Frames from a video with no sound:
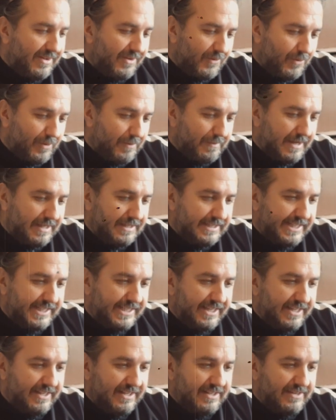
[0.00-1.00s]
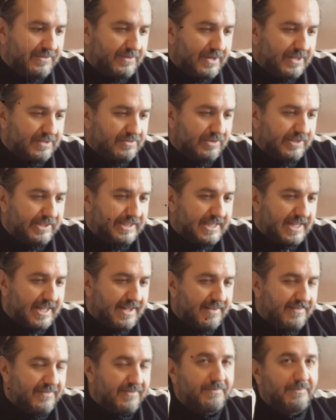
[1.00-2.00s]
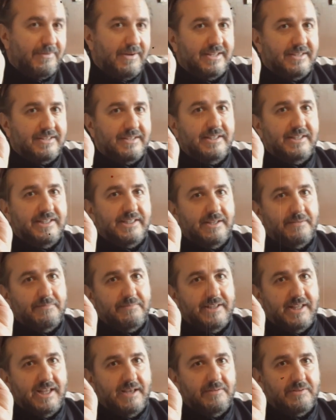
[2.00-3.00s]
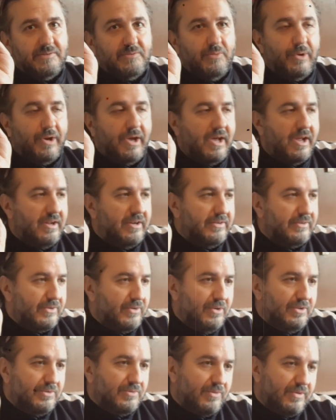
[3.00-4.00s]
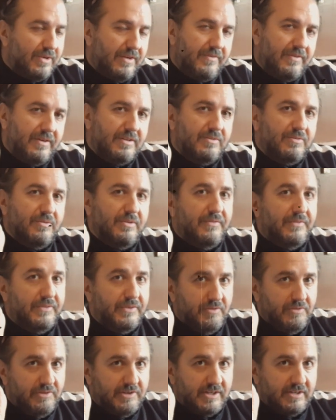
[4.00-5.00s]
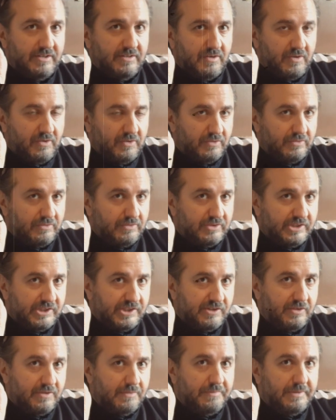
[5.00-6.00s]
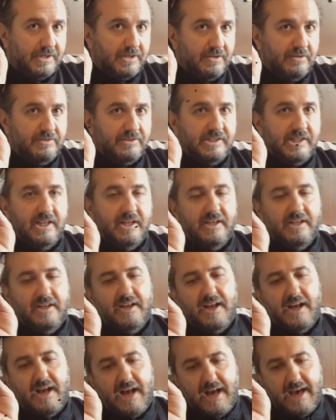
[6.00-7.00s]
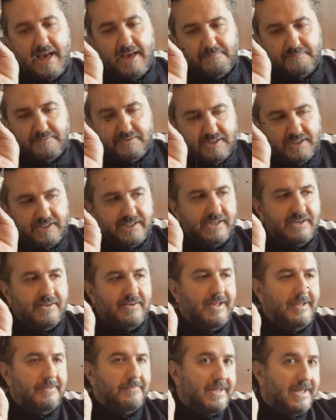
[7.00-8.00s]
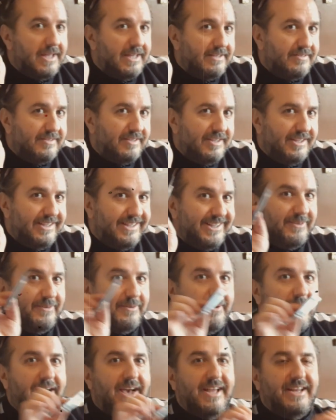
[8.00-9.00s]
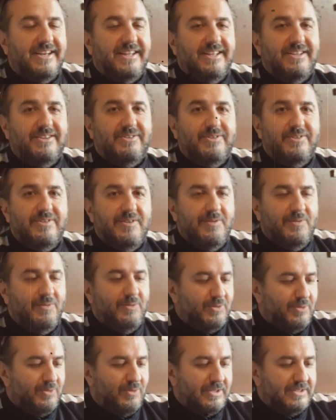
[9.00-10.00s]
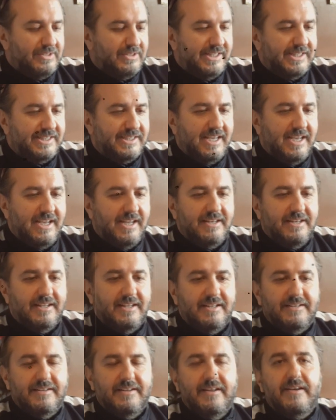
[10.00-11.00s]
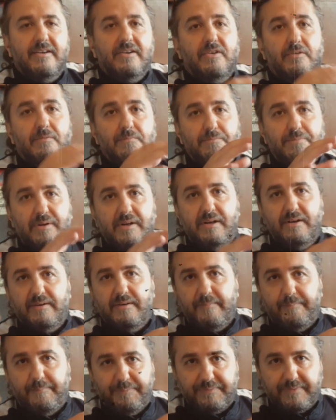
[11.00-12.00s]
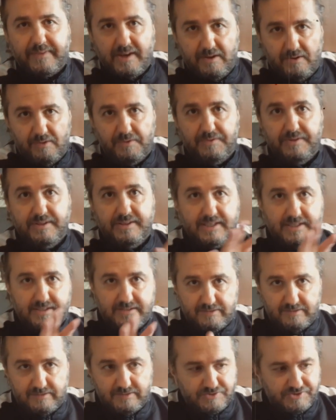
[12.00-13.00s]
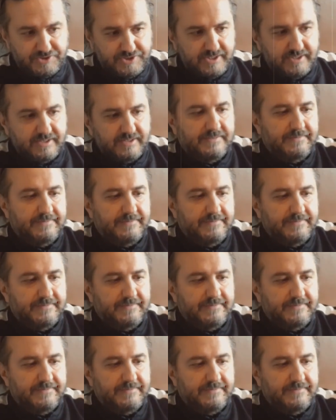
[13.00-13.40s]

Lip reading: We might see retro stuff, but sometimes we are going to refer into the future also, because I am teacher, I am IT, so I need to understand and compare all the technology.